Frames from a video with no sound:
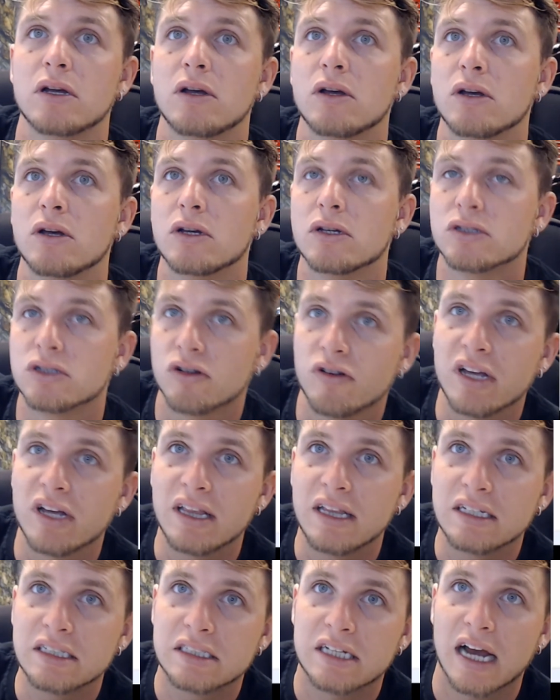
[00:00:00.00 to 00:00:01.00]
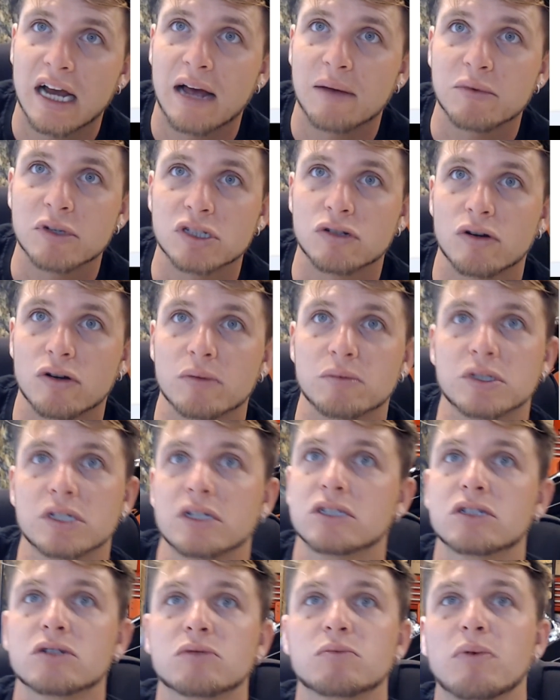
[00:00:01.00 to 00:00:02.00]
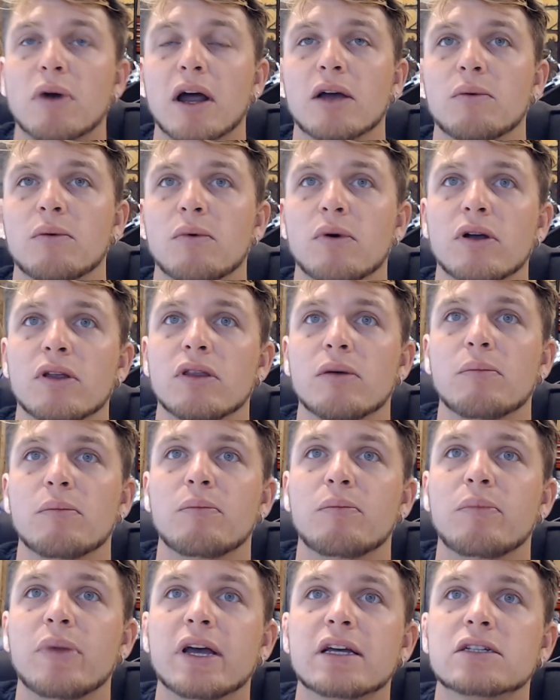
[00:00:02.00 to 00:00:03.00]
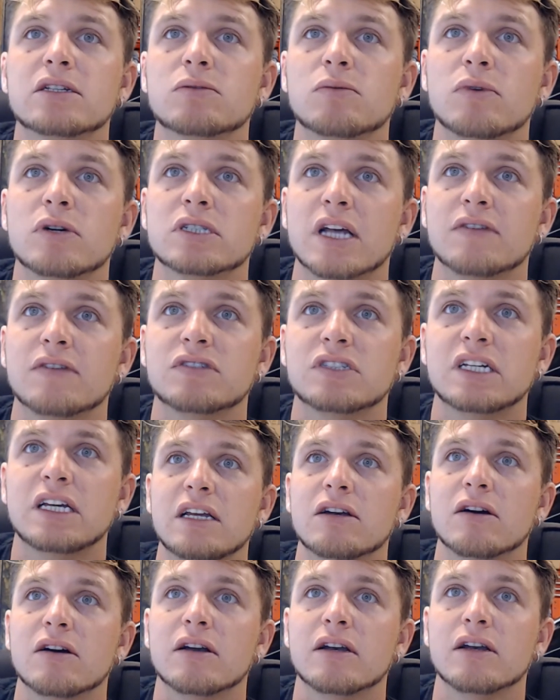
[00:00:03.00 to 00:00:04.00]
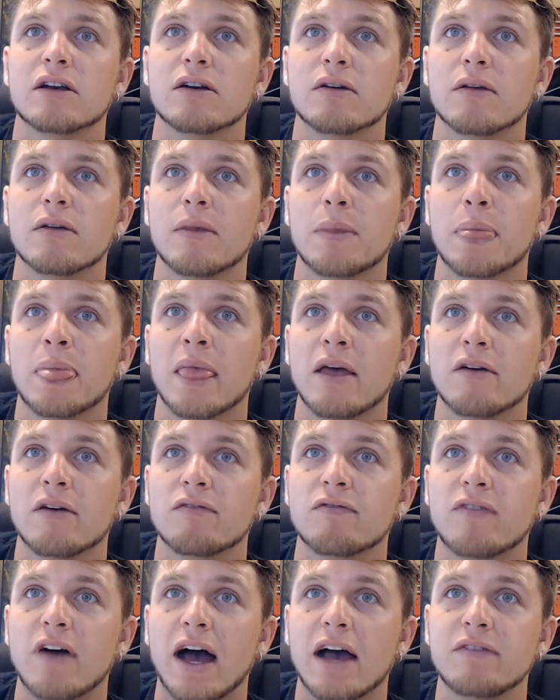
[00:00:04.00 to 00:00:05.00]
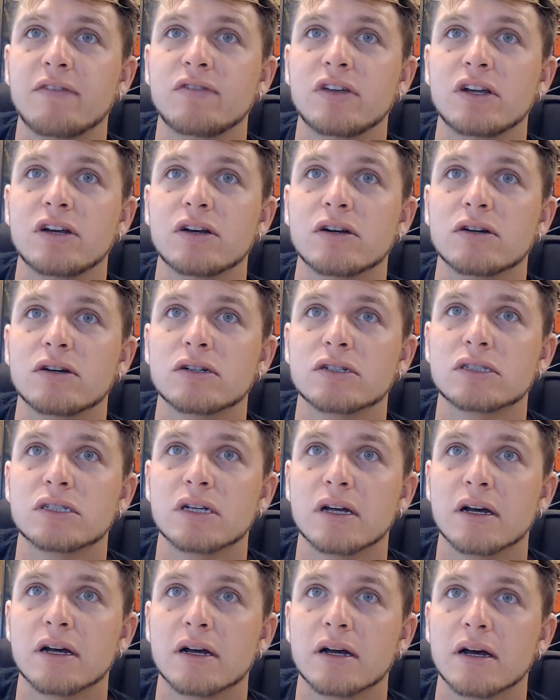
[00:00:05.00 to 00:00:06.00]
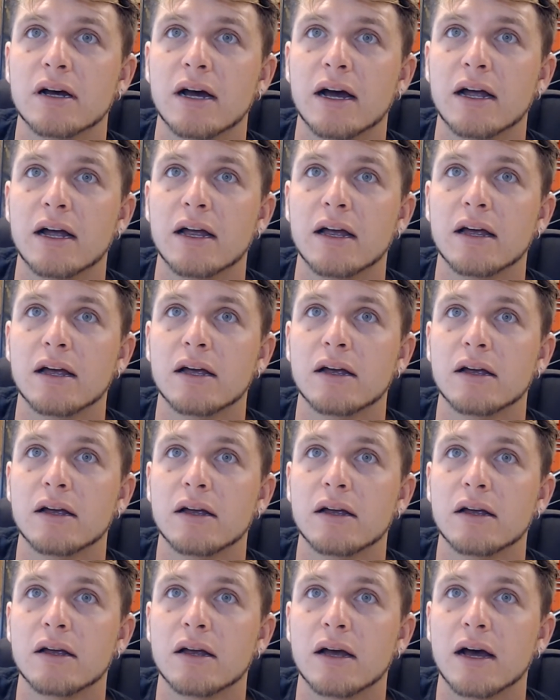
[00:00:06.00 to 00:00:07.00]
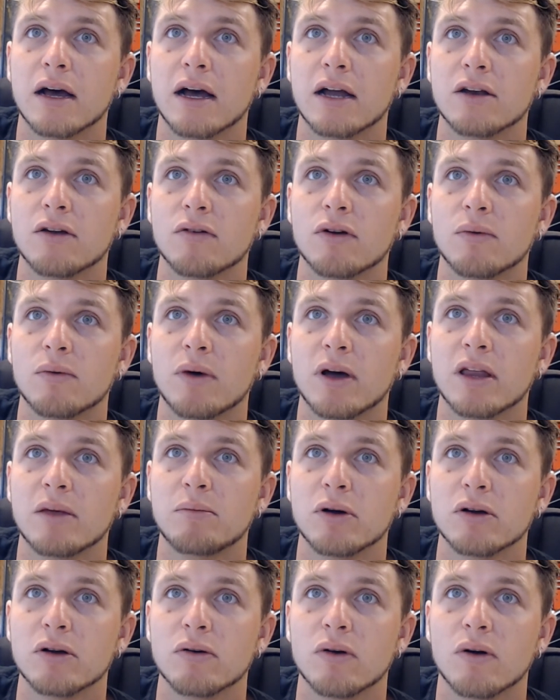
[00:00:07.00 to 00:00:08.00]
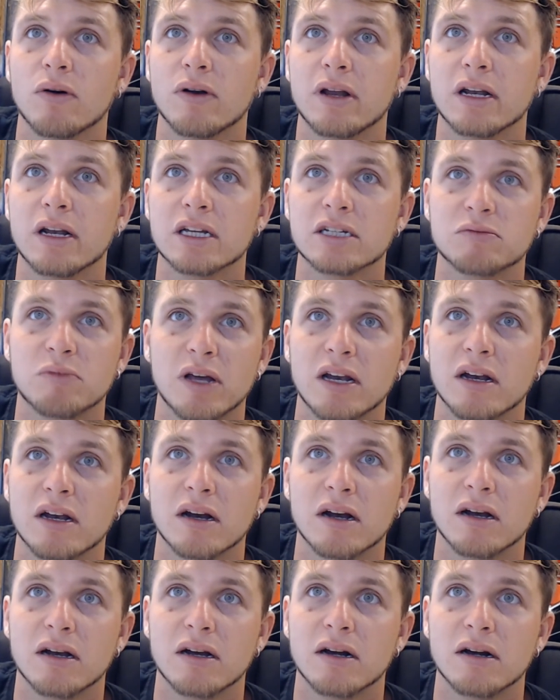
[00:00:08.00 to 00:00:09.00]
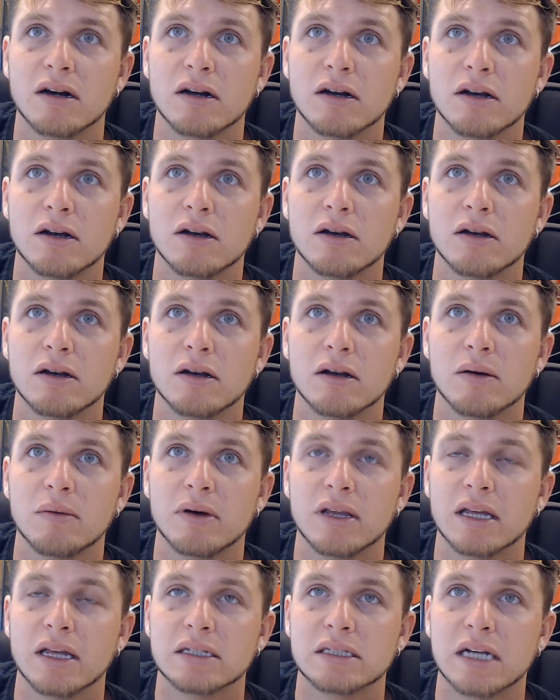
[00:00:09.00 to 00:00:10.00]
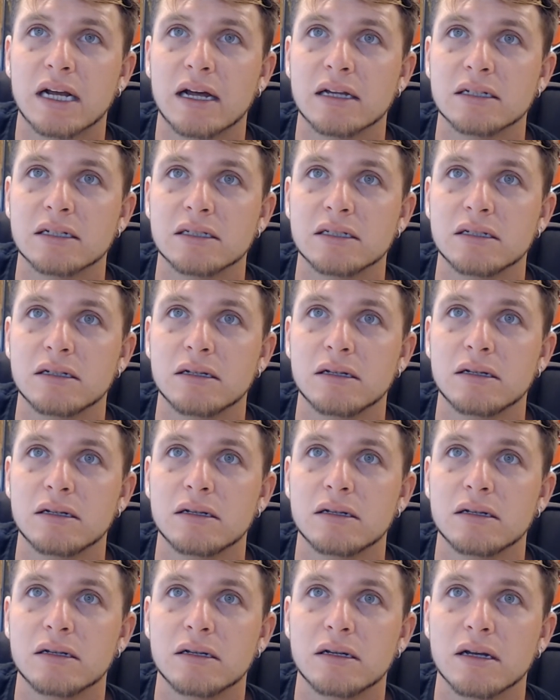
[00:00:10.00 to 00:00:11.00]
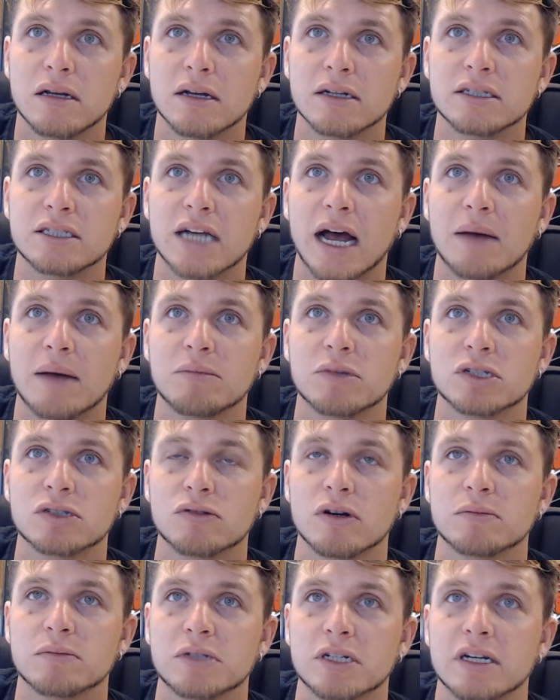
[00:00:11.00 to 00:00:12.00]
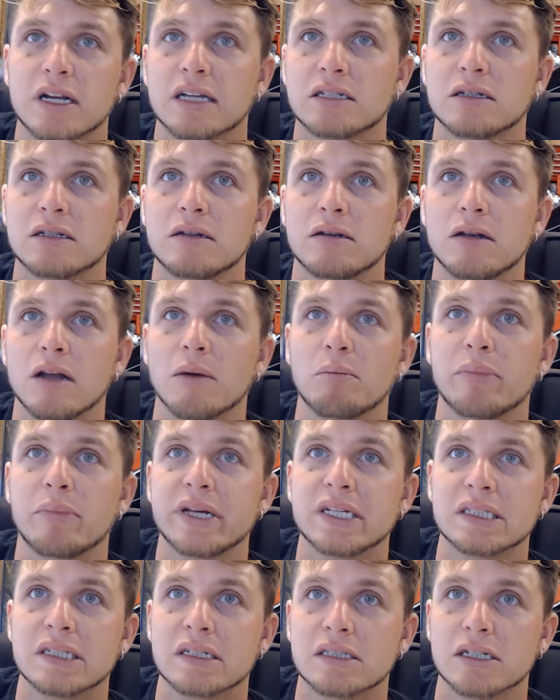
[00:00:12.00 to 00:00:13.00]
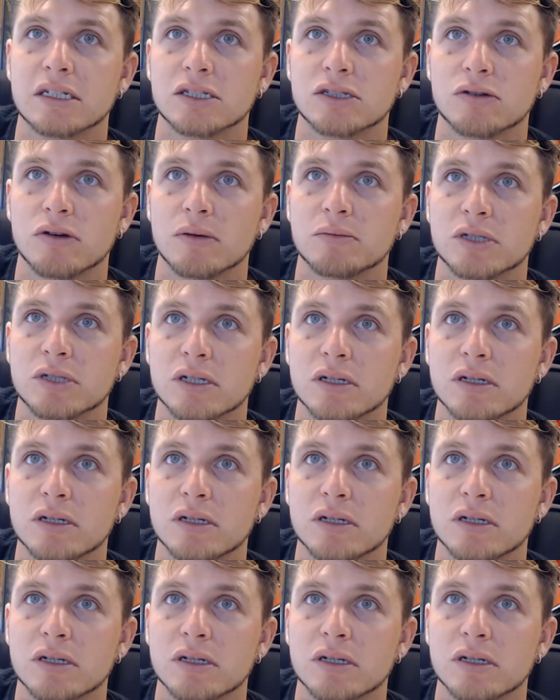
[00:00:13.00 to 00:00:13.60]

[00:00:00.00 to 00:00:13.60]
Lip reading: So look at this job description. This is probably one of the biggest ones I've seen here. 5 years. I don't know why they put growing and expanding on there. No, wait, that's not a job description. That's a business description.